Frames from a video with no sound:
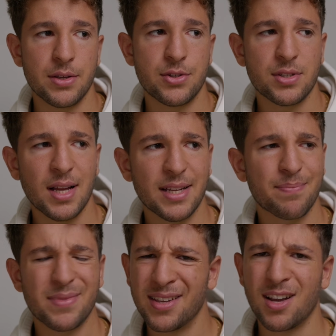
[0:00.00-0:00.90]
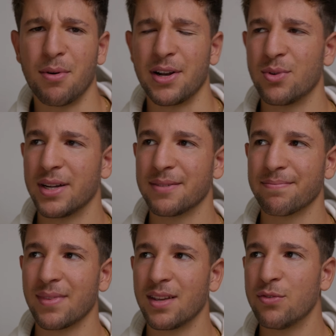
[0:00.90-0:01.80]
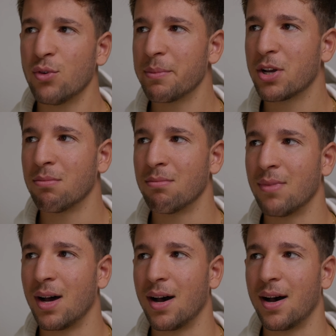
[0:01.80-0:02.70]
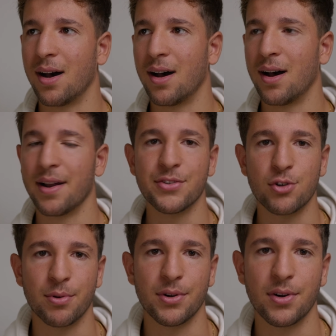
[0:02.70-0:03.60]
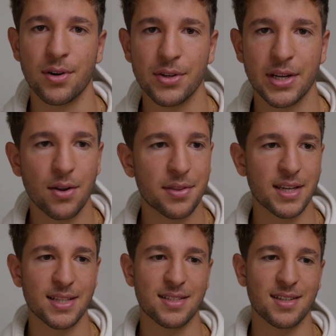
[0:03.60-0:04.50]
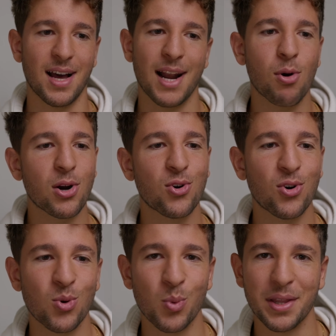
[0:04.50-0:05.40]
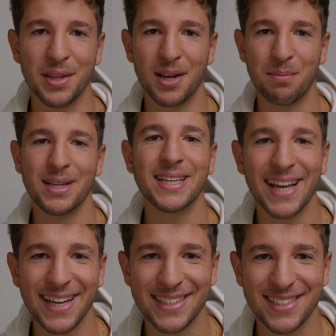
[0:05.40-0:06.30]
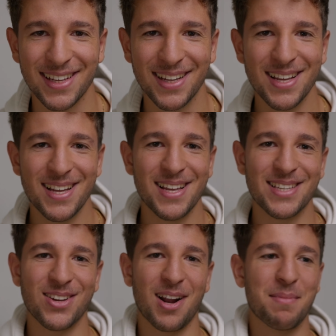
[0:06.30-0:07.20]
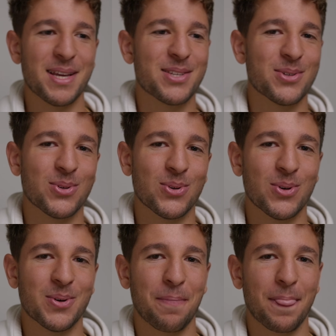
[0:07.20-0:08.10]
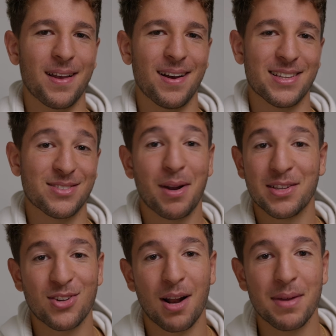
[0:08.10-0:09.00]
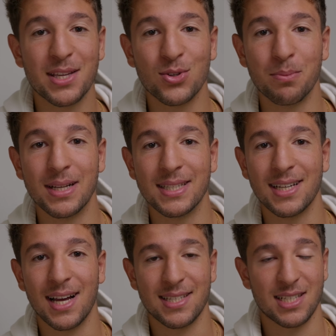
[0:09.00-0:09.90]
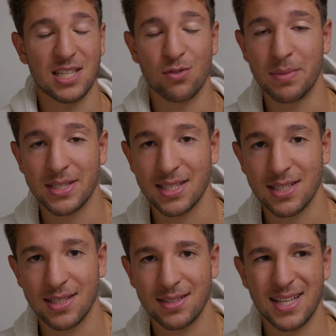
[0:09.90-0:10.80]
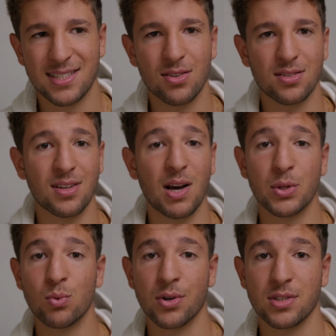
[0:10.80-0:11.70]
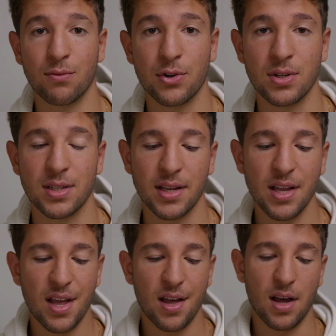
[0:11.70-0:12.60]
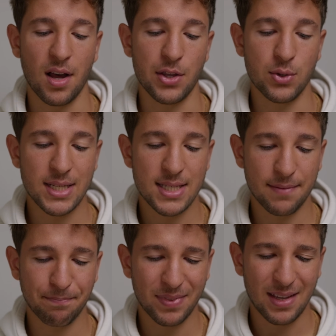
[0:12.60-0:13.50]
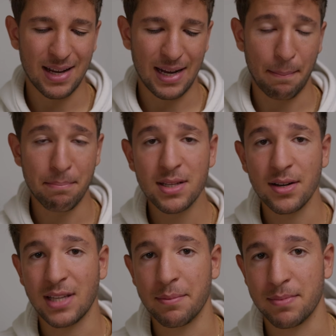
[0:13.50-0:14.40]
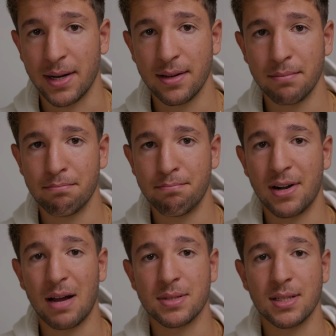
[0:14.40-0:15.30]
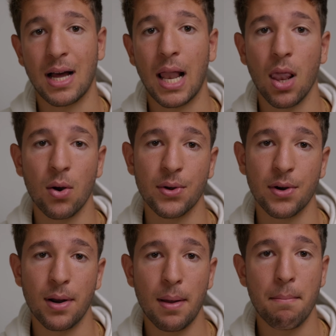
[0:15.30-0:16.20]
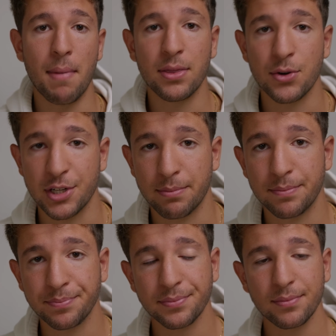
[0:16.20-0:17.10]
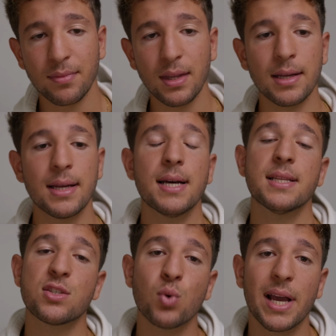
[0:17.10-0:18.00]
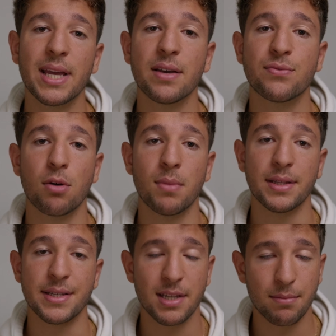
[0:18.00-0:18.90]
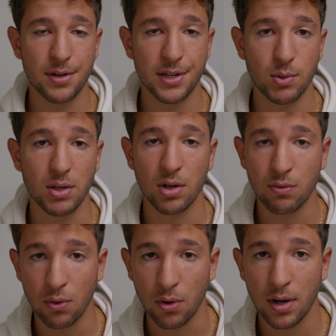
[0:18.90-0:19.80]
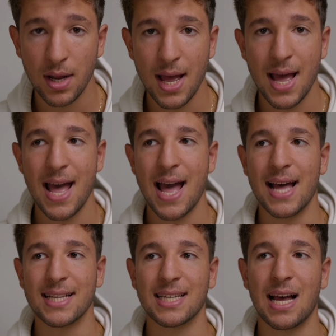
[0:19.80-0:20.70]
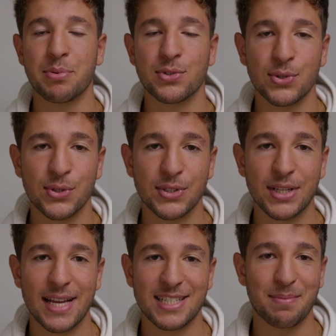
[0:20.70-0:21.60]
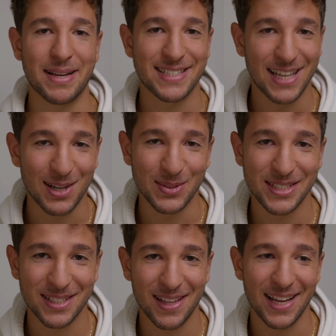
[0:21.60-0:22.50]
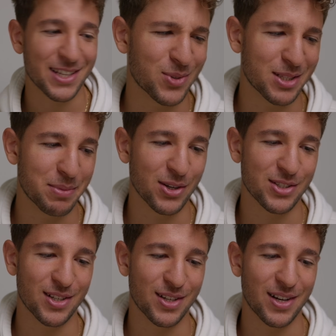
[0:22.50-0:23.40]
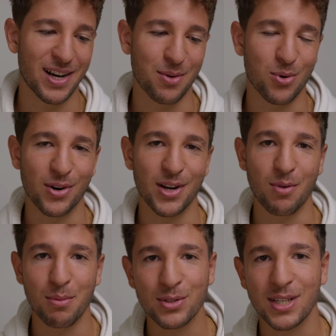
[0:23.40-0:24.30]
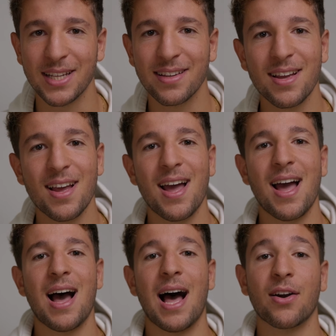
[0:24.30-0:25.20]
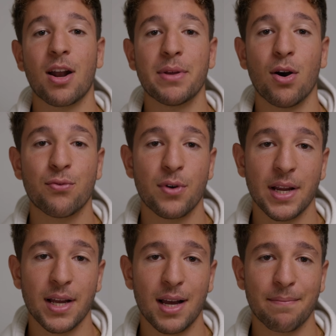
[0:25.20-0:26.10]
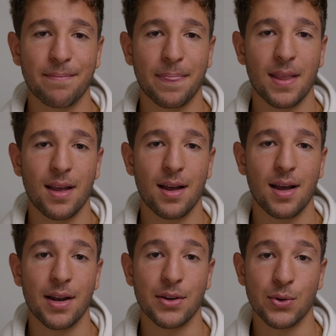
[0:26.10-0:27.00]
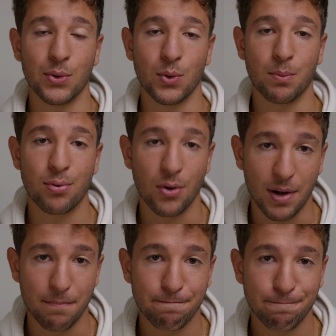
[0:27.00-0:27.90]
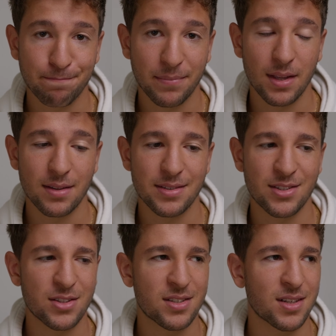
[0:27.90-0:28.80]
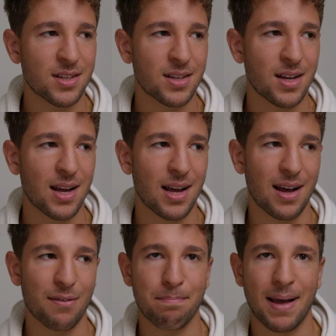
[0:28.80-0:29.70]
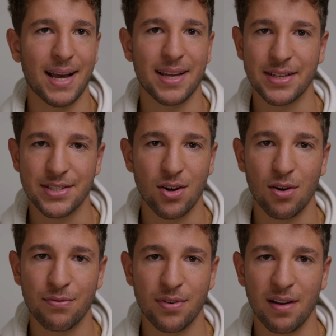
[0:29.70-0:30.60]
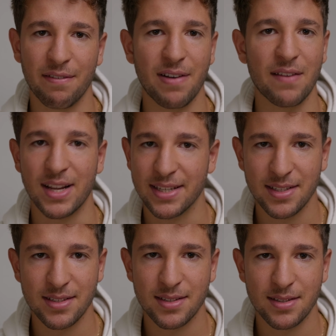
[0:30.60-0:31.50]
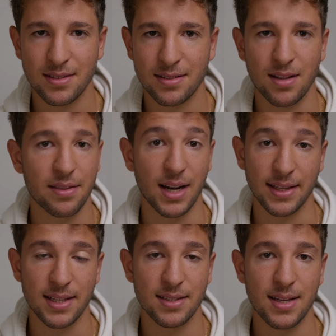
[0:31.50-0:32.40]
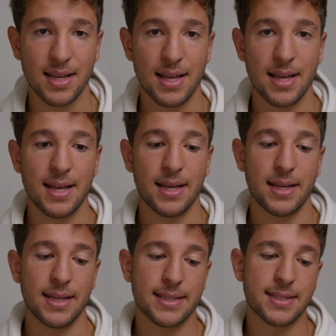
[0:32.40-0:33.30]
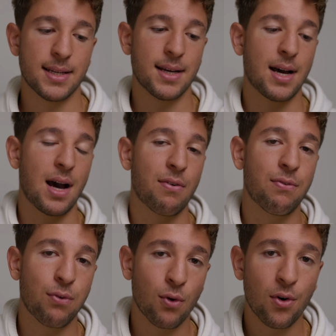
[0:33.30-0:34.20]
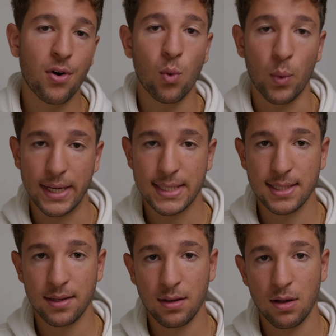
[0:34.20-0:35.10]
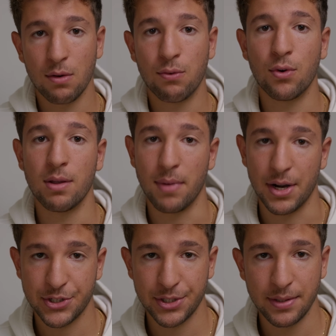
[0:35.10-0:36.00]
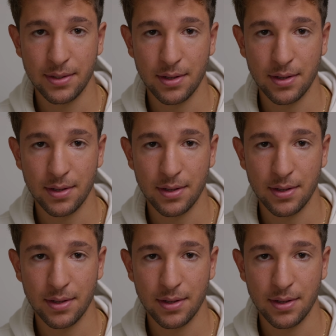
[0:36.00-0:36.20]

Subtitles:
Just like, think about it, right? If you want to become an entrepreneur, you cannot think that an hour call with Bill Gates is gonna make you build a successful business. That's not how it works, unfortunately. You need a bigger time span, perhaps a longer mentorship. That's why from December 2024, As absurd as it might sound, I it because I work remotely. I'm gonna be offering a new program. It's not a package of 5 lessons, nothing like that. It's a 4 weeks full immersion